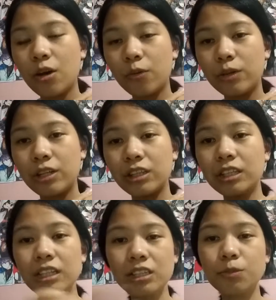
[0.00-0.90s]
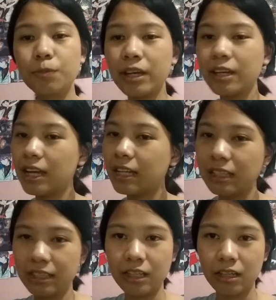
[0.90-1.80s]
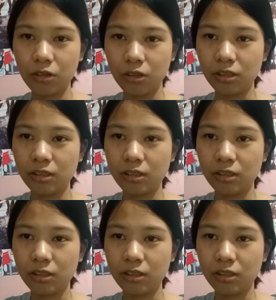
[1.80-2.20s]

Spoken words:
without the need to pay anything at all.